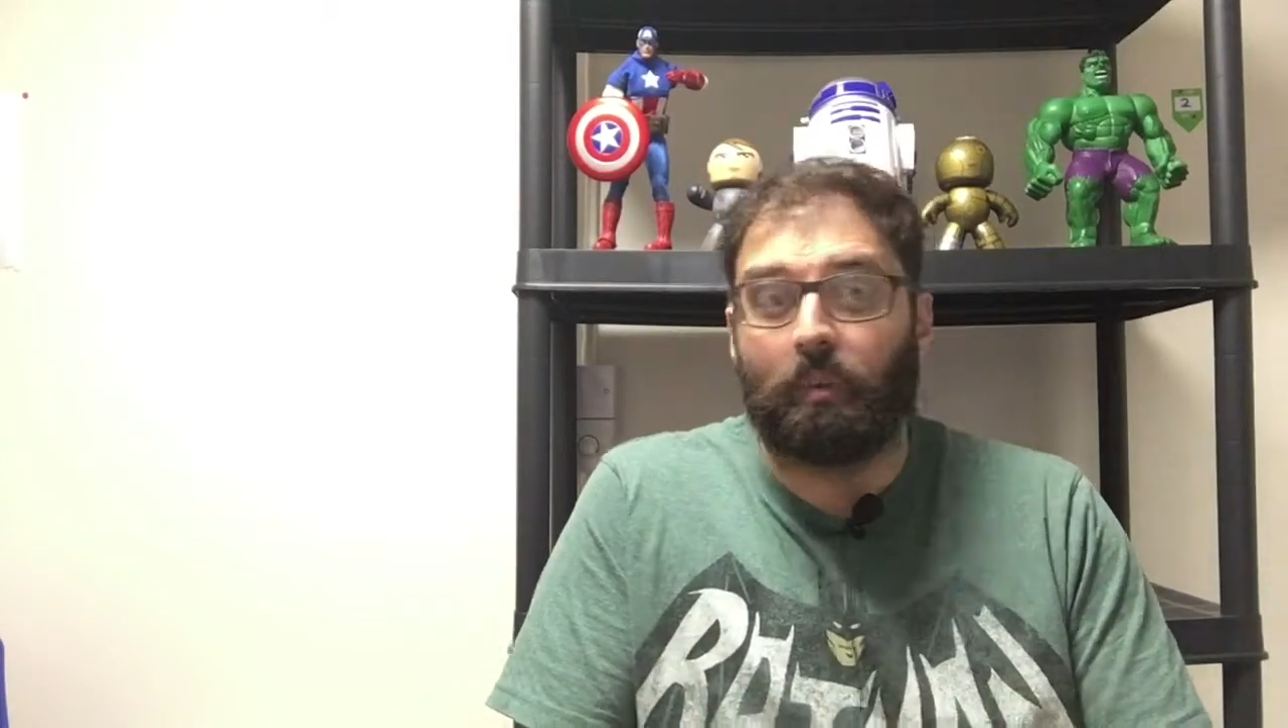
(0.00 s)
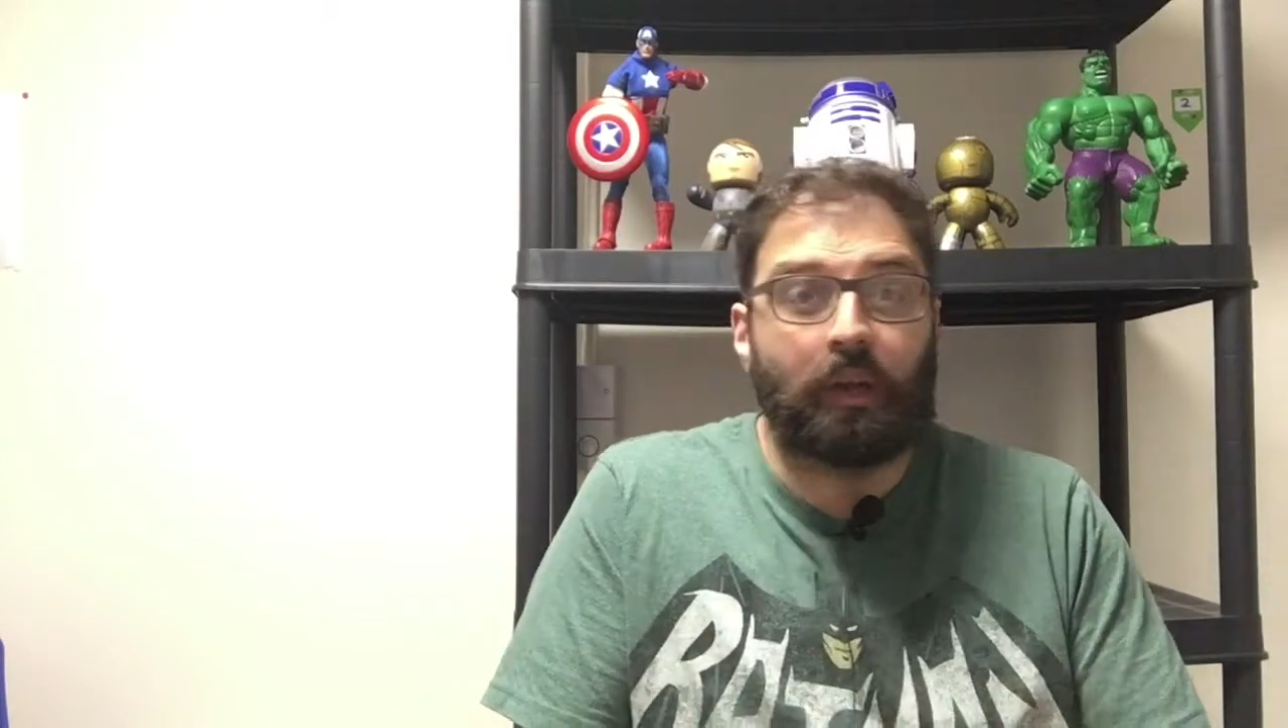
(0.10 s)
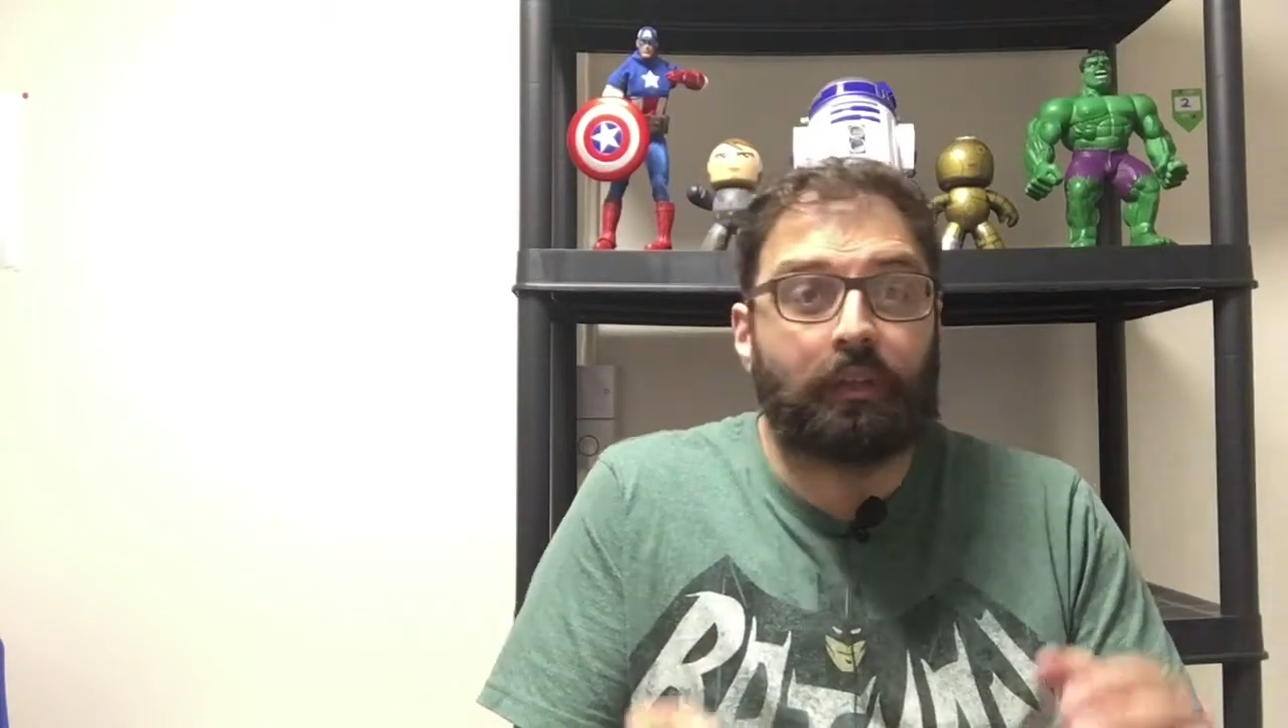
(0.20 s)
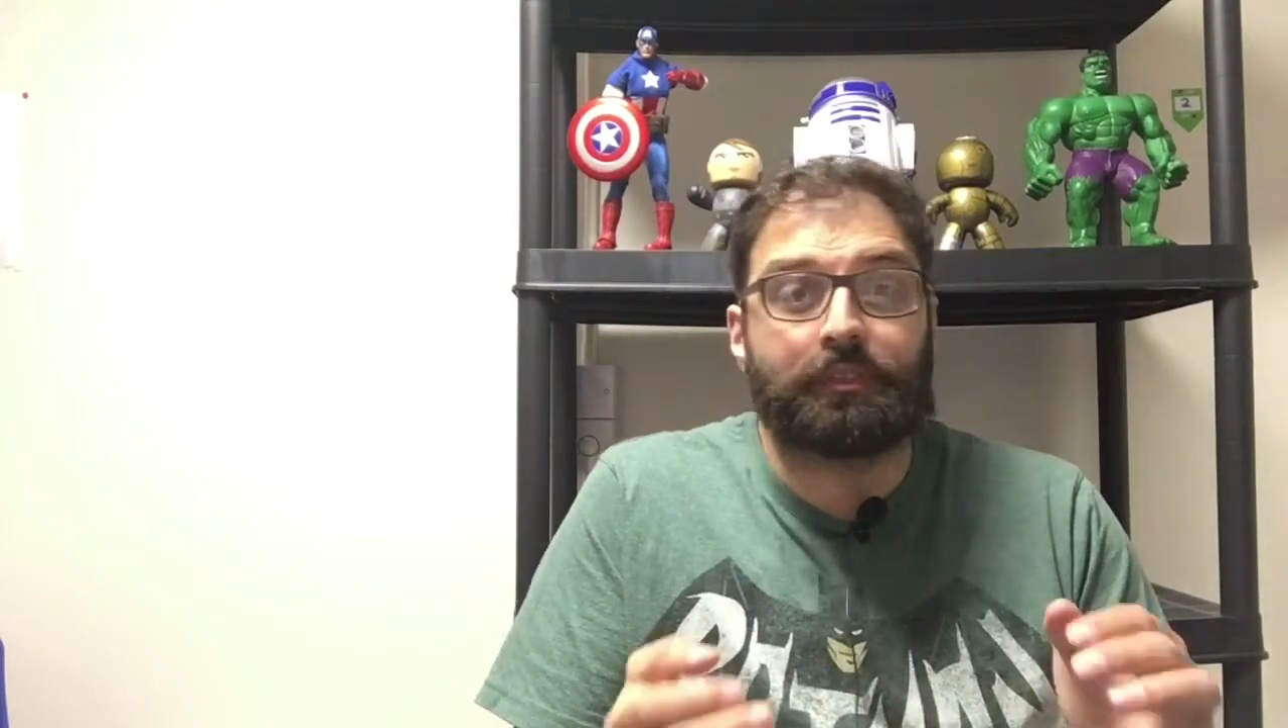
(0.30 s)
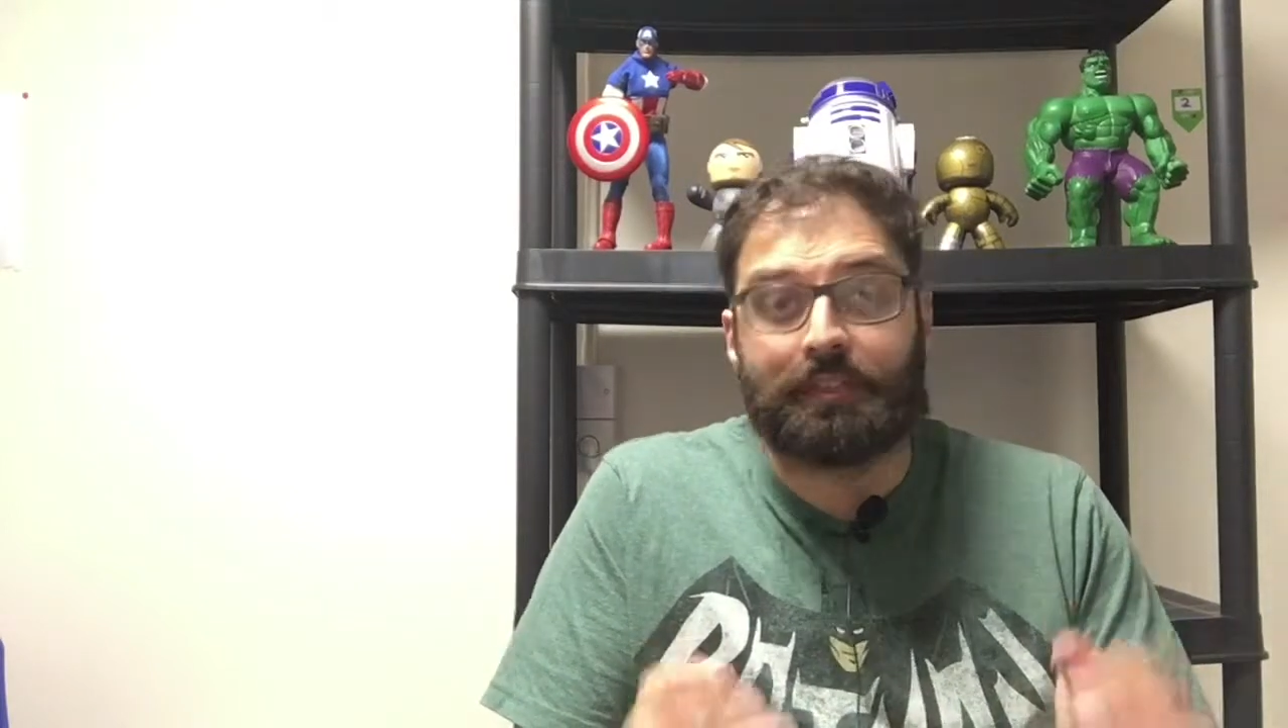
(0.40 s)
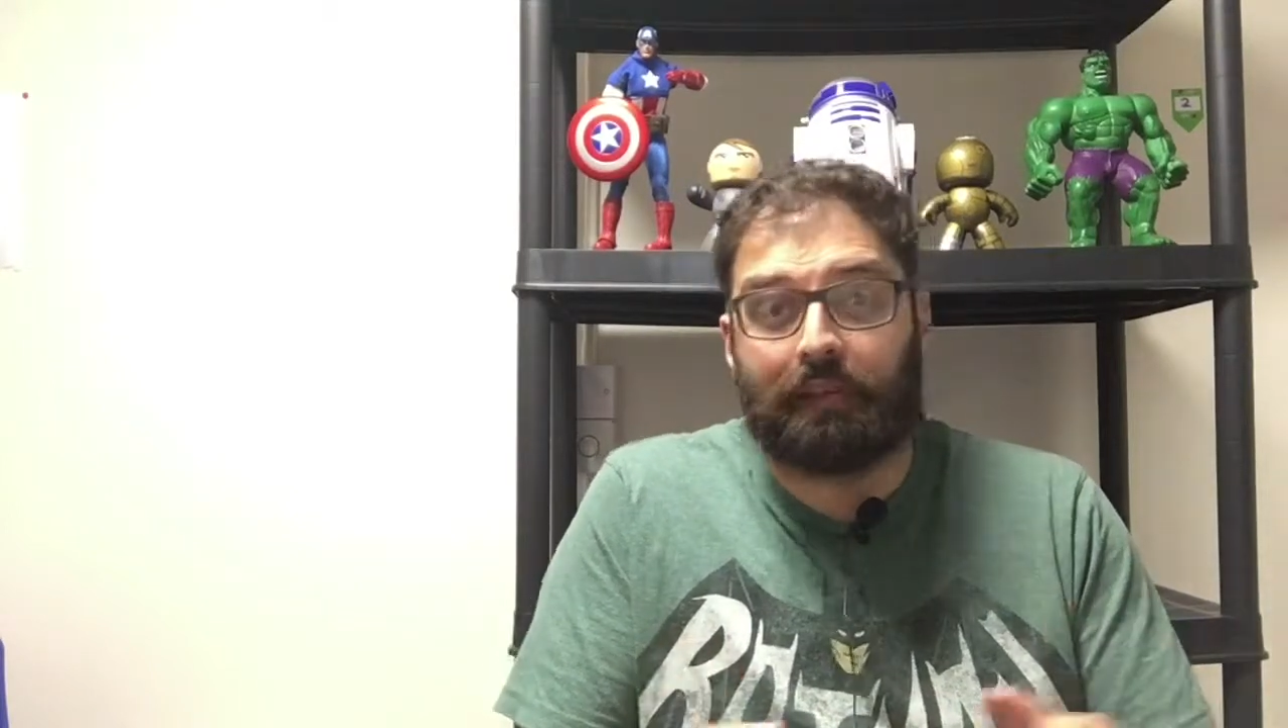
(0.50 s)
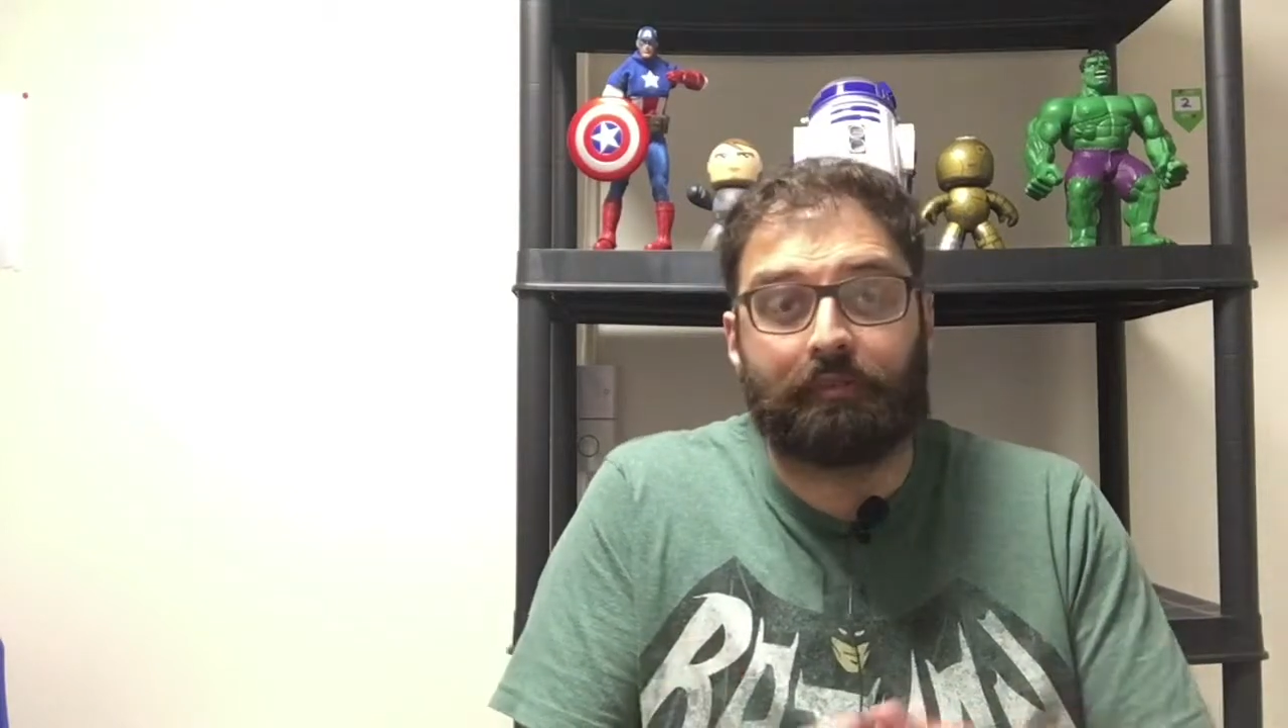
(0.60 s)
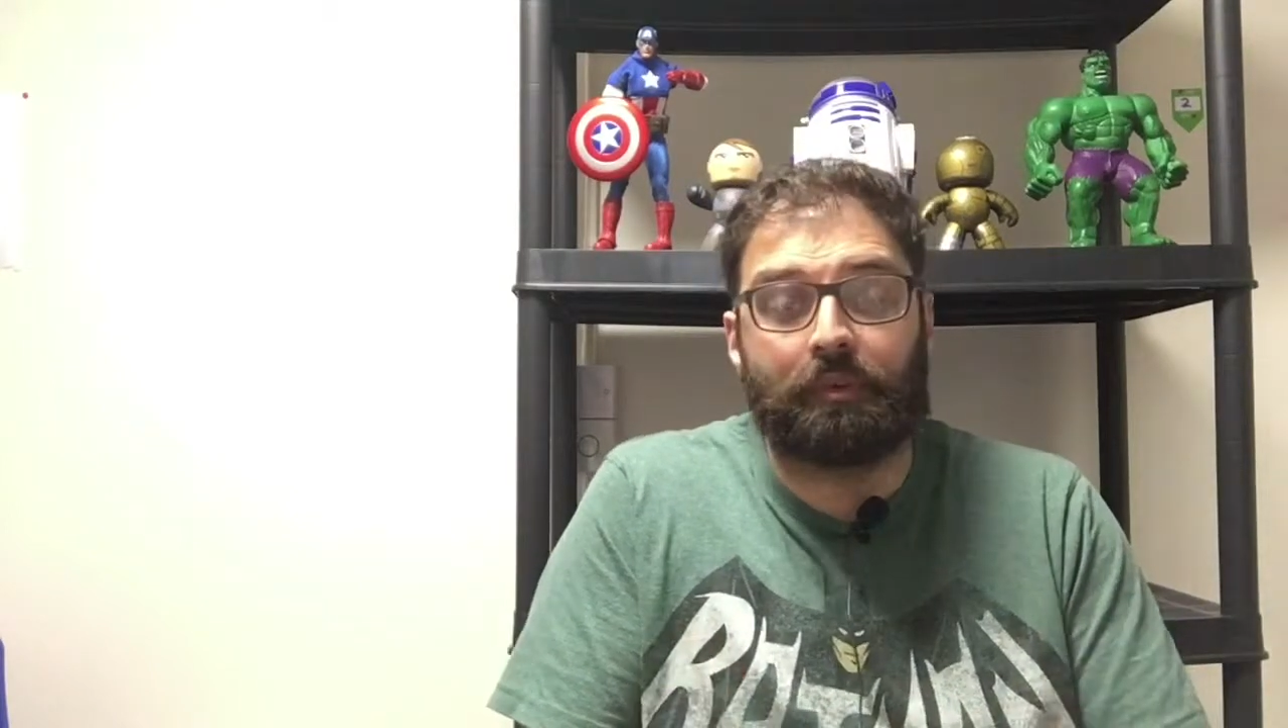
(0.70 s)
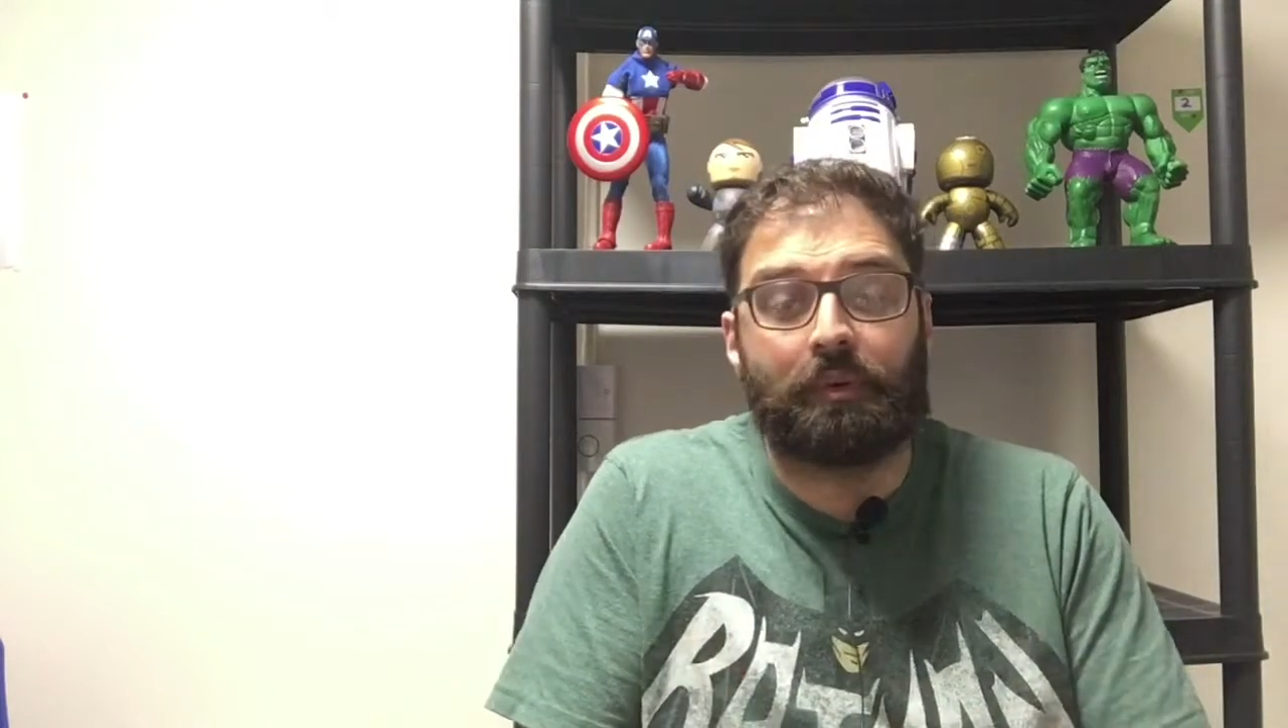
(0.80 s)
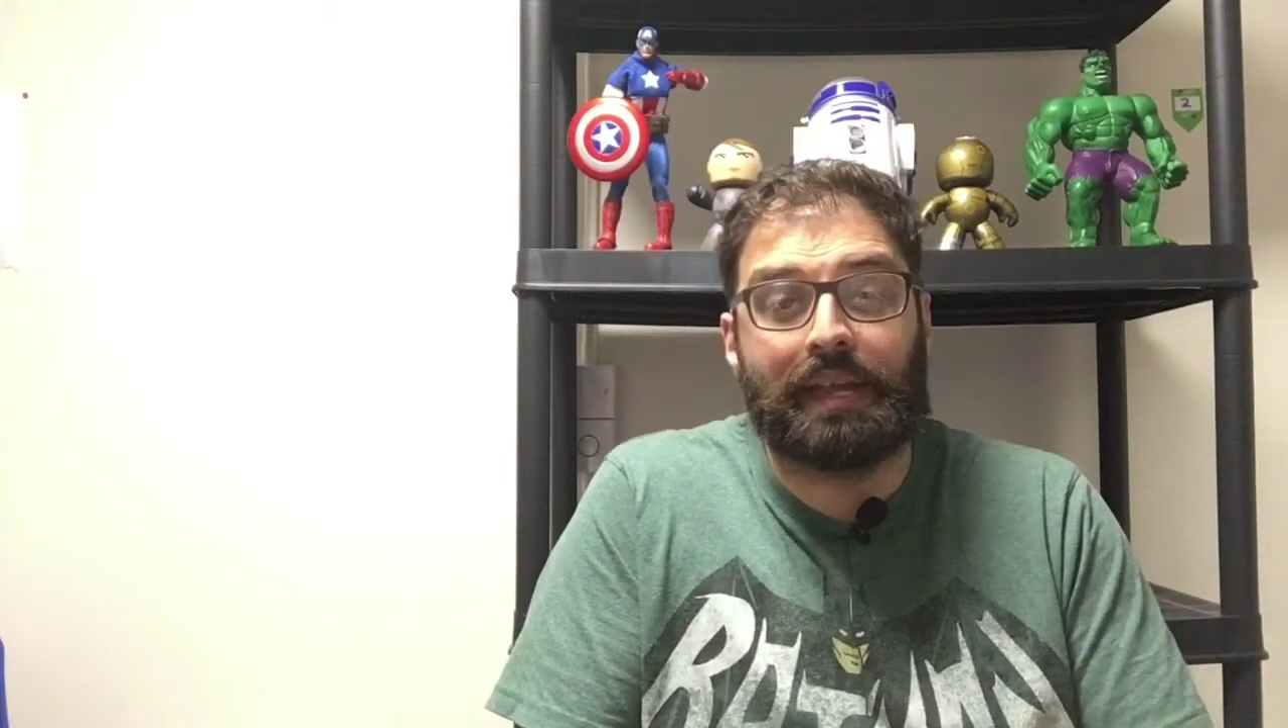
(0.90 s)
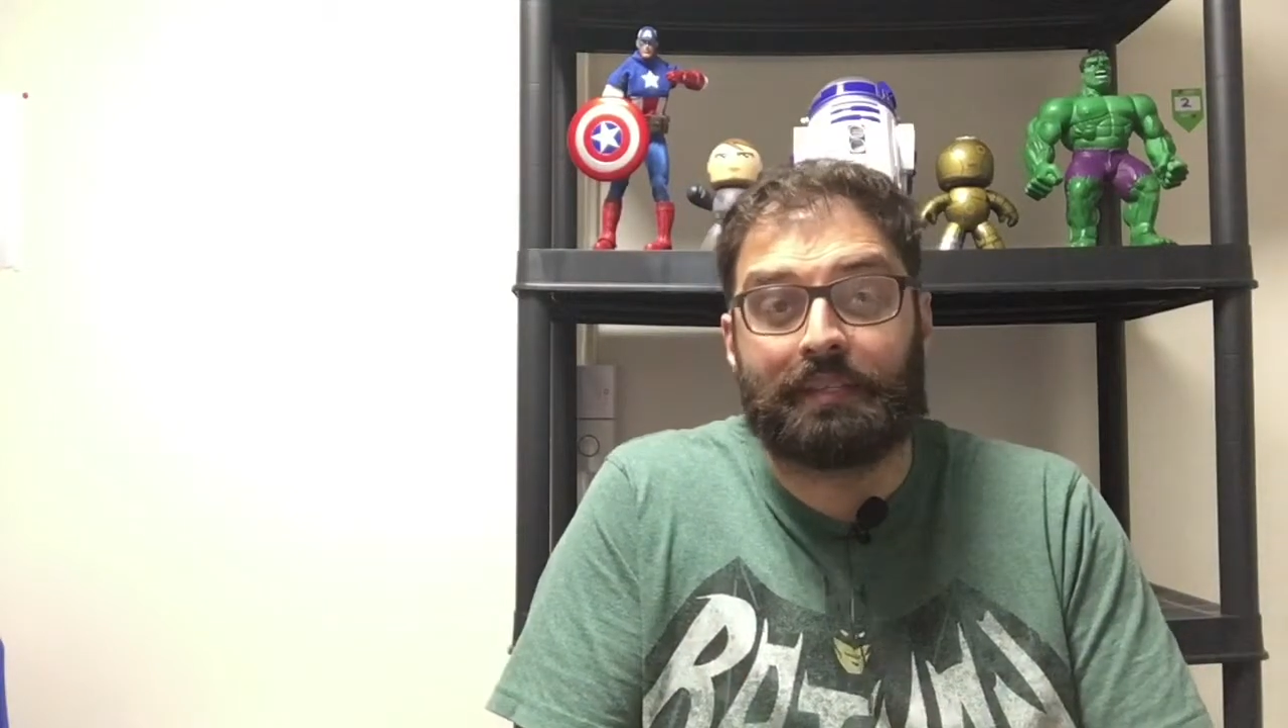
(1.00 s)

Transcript: Well, Snafu